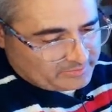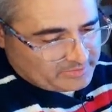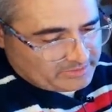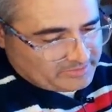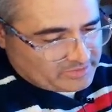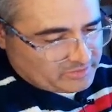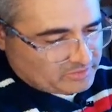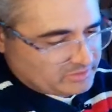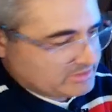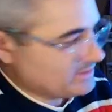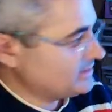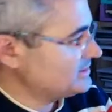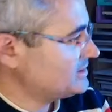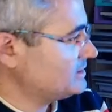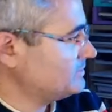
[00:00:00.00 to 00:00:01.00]
maybe you
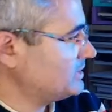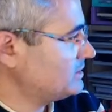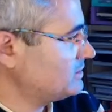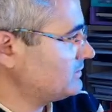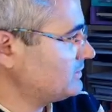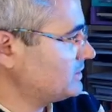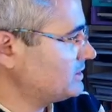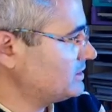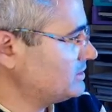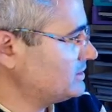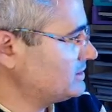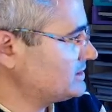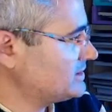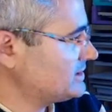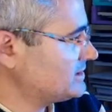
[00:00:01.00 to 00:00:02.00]
can't see, but over here
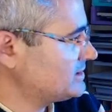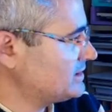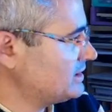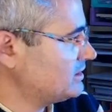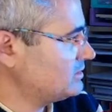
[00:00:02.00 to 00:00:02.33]
it says the...